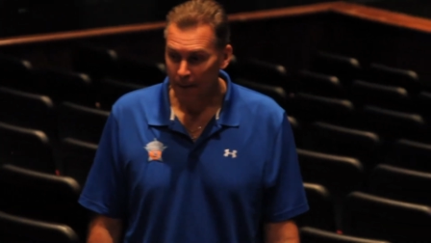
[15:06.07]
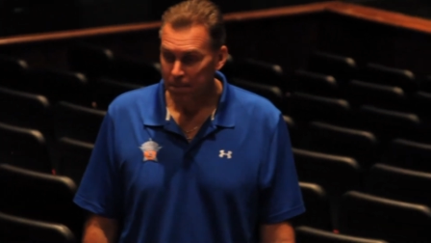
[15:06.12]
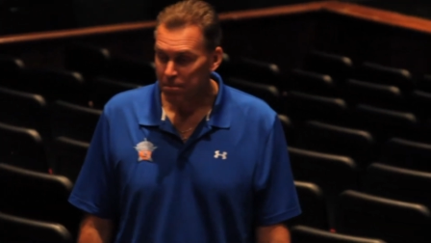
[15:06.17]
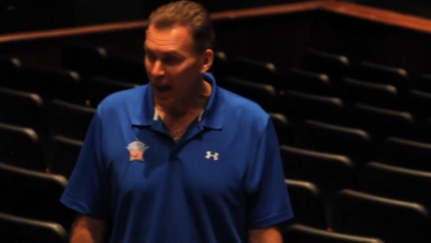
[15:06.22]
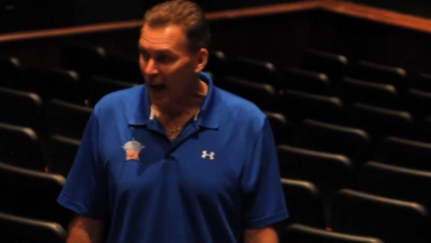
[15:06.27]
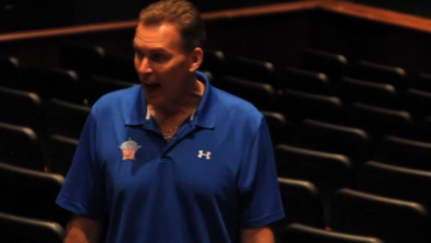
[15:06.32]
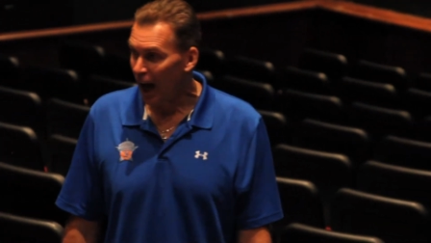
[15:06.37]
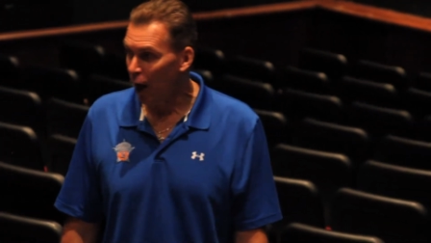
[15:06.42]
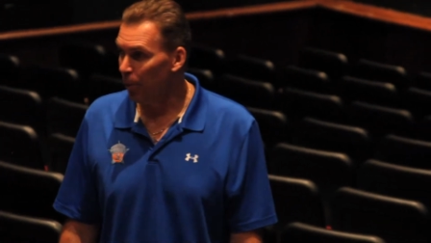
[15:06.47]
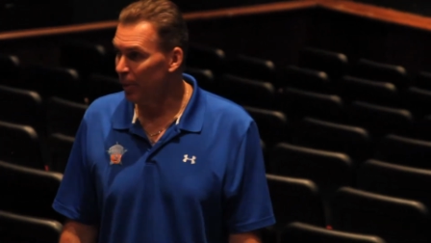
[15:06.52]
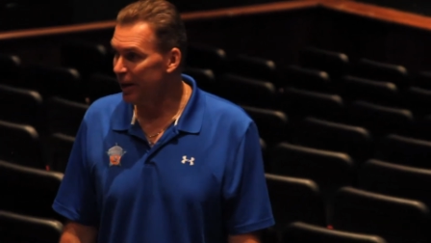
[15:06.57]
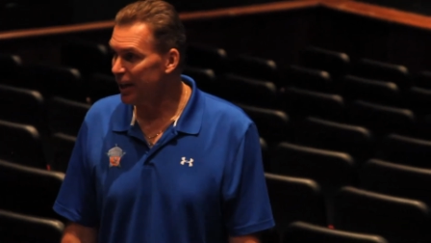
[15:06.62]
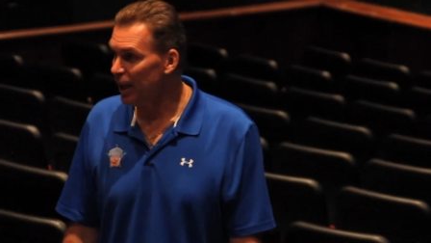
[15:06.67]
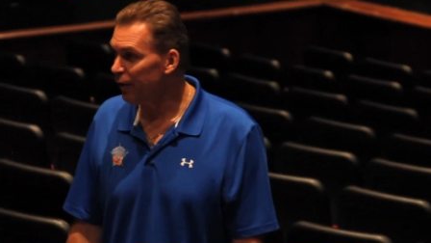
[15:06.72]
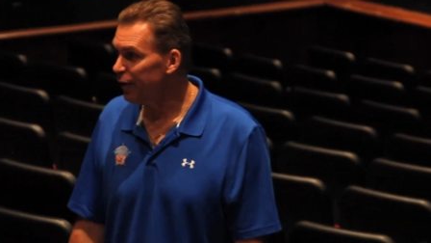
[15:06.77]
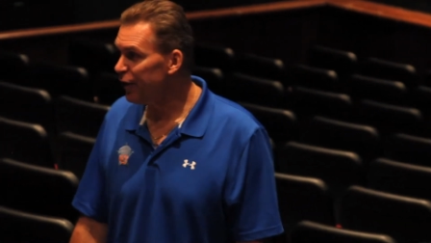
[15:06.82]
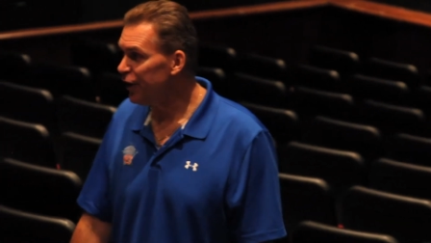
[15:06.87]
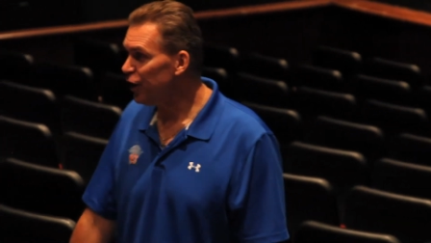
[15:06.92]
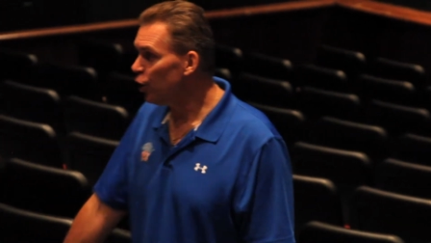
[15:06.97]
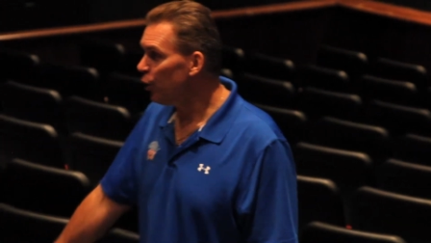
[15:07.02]
How many
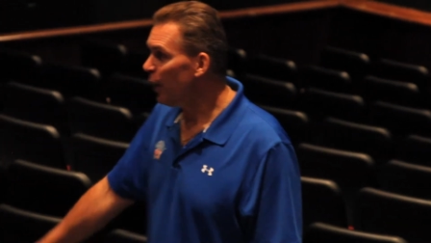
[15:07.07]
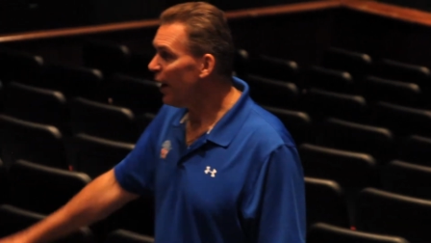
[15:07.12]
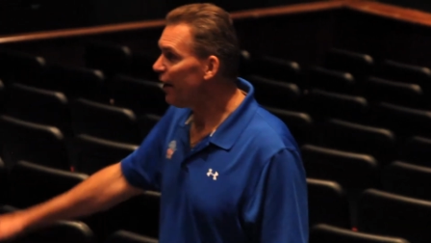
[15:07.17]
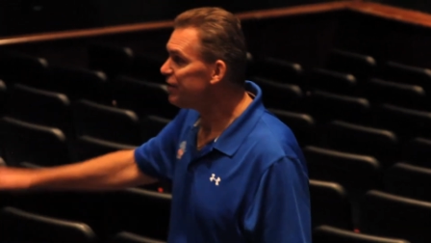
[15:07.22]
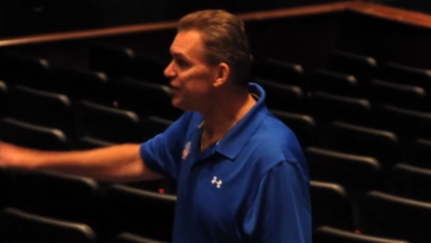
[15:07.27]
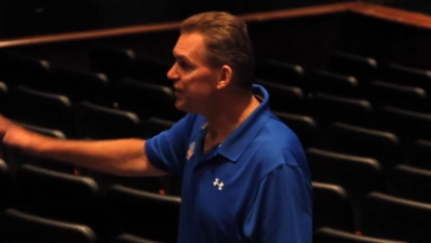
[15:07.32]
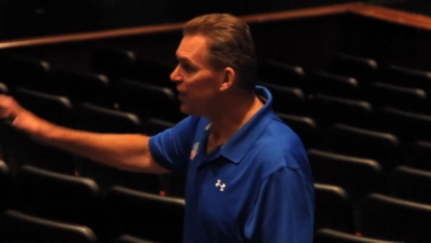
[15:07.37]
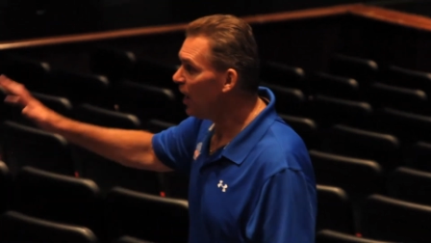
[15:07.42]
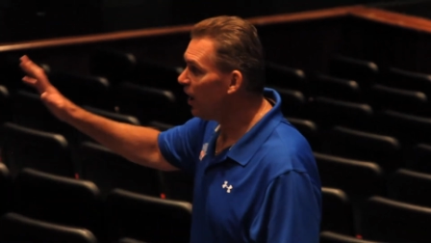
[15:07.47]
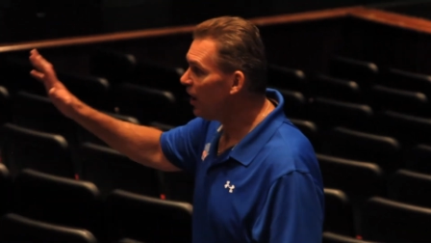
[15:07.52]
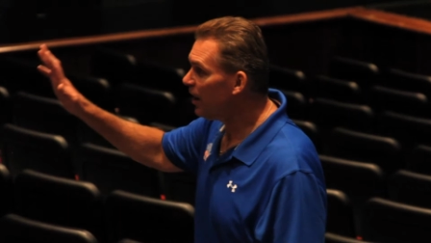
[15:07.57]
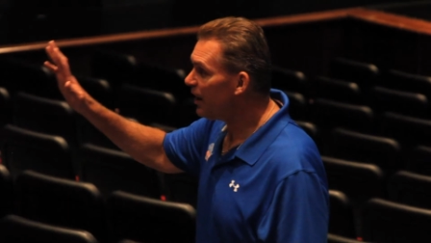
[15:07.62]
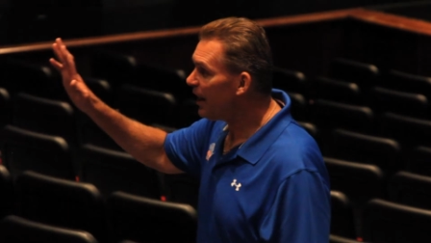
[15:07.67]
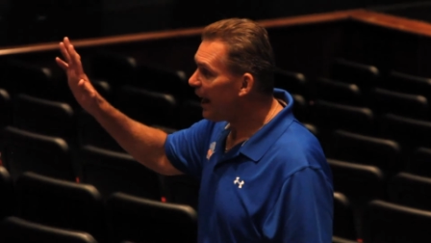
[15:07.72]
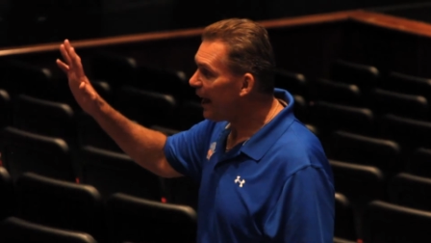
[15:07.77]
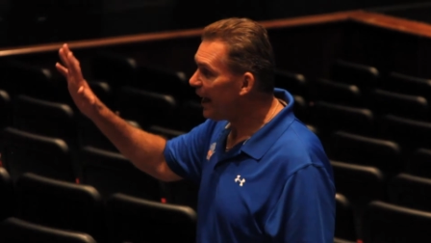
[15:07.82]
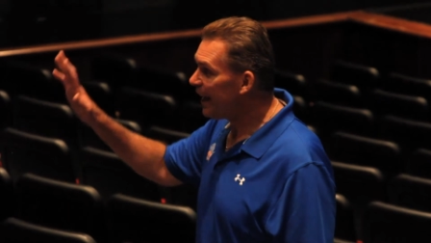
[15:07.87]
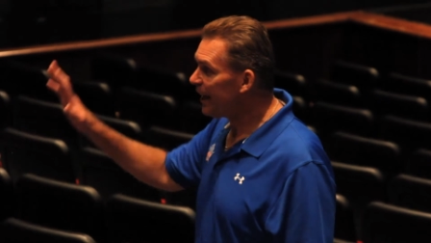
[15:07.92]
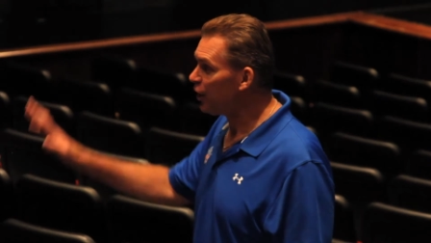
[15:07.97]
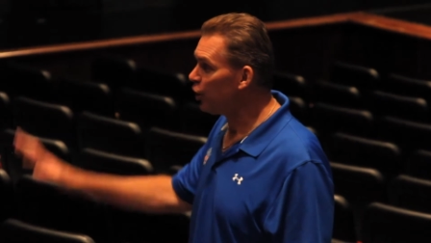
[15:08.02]
of you have
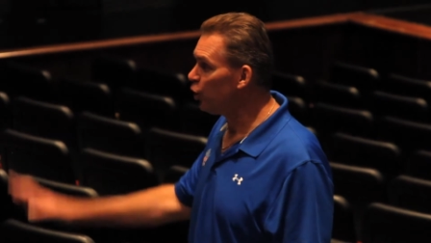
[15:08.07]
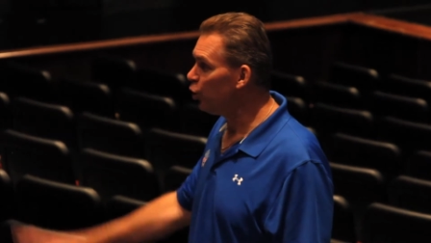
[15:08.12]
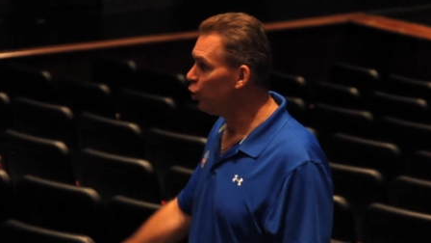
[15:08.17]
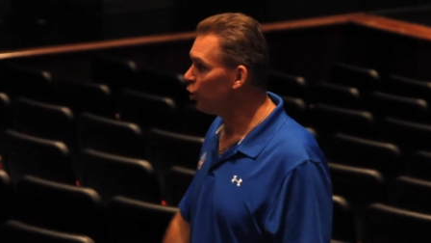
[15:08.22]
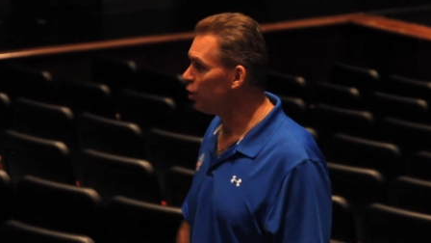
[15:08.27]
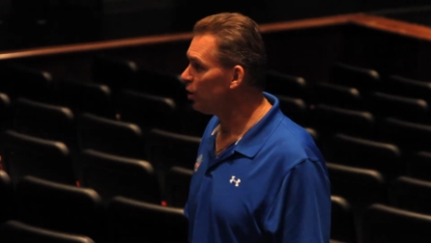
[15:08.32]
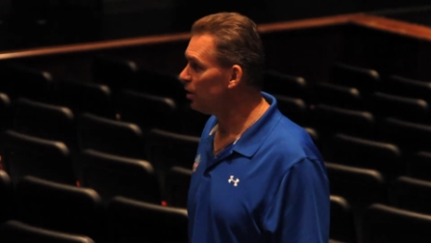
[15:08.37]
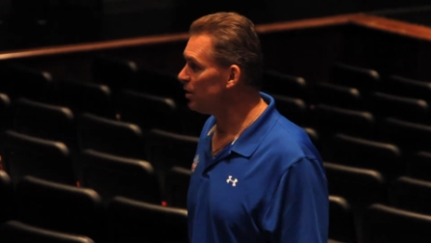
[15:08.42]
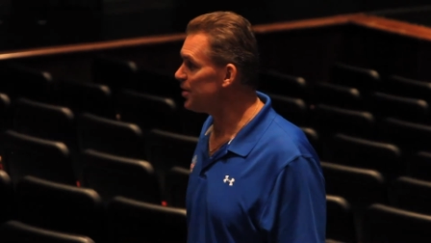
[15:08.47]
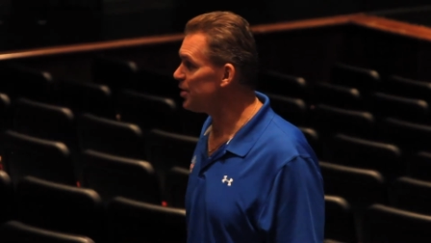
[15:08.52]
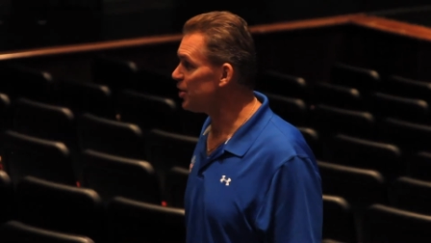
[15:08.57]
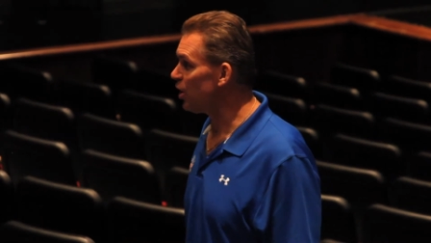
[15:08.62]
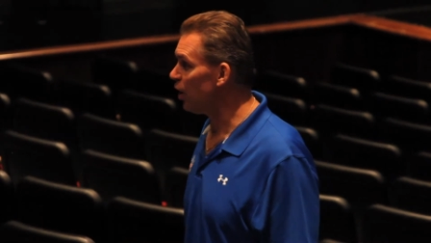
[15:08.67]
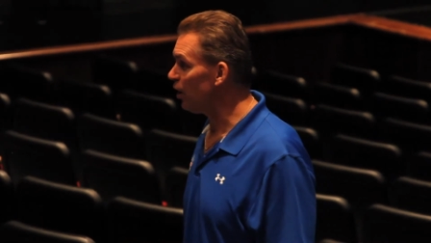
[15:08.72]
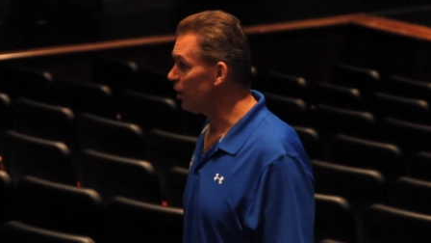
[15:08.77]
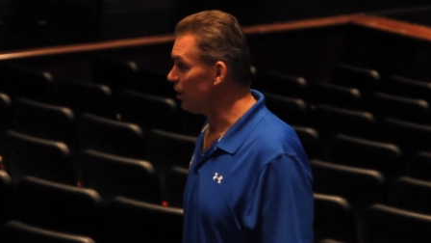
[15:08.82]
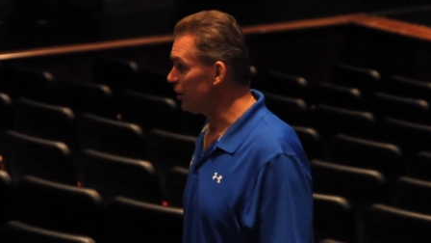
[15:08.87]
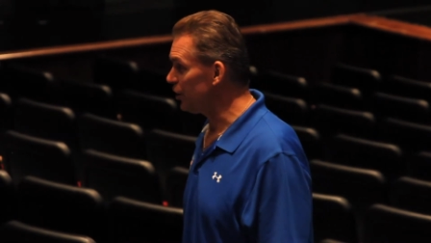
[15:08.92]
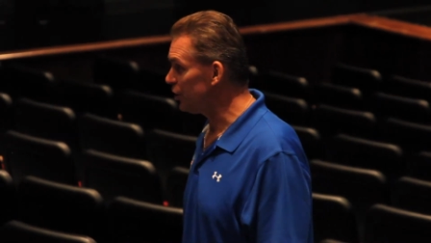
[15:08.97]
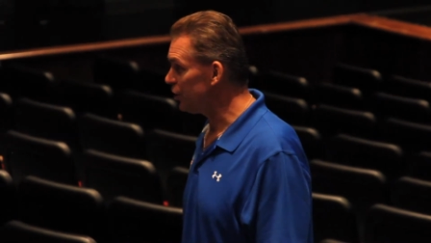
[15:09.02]
done a Google
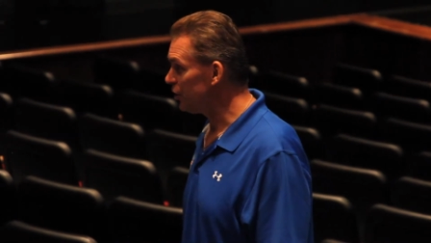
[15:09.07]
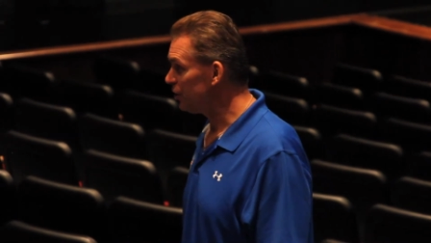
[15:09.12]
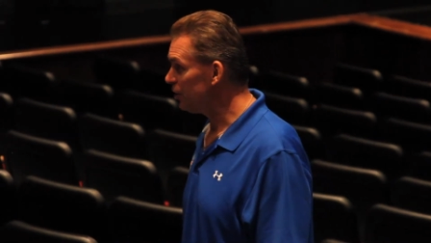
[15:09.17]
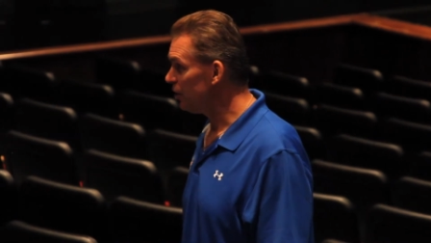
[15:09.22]
search